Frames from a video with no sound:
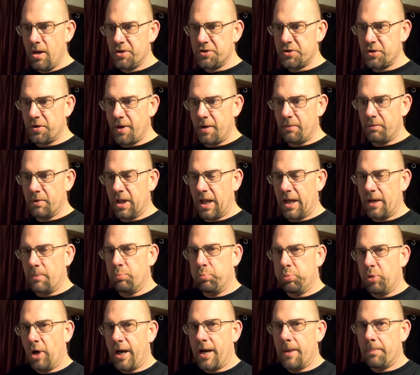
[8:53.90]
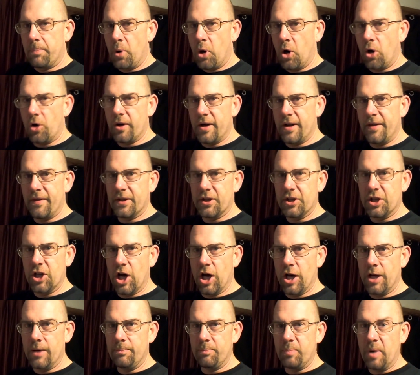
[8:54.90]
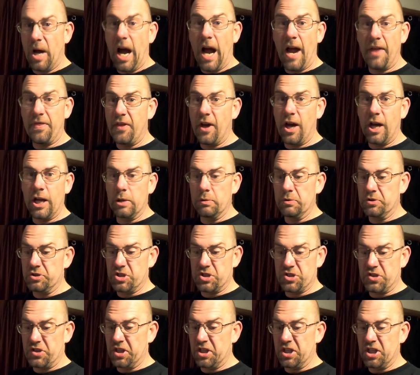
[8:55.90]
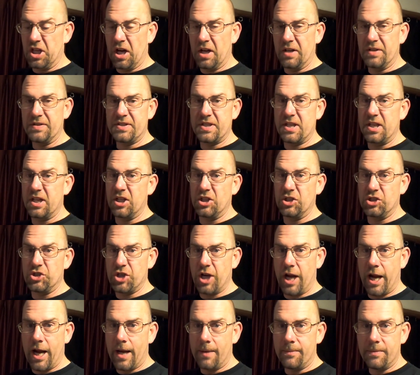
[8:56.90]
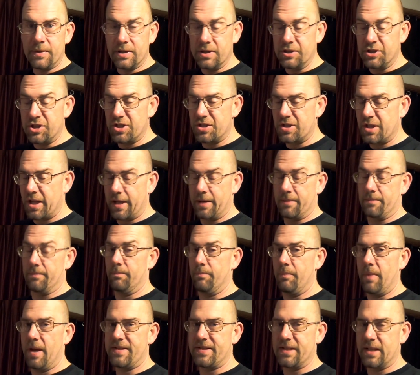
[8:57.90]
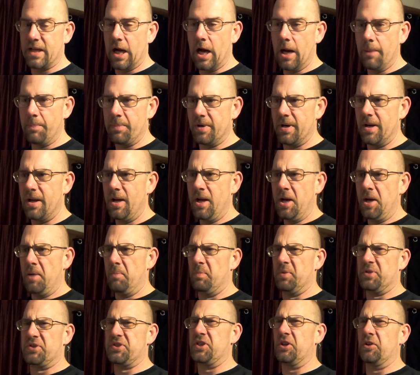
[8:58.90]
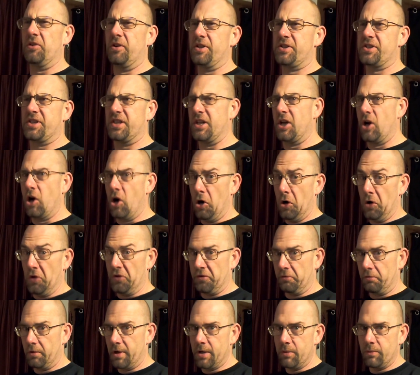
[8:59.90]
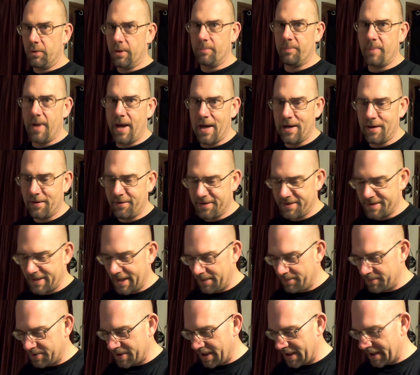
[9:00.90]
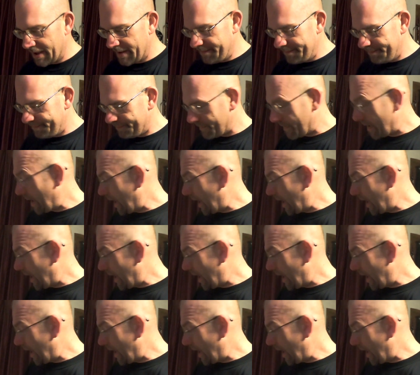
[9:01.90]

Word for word: so they would like break apart in the gun, but I thought it was just the guns getting jammed and just like messing up, and mysteriously all three went bad at the same time.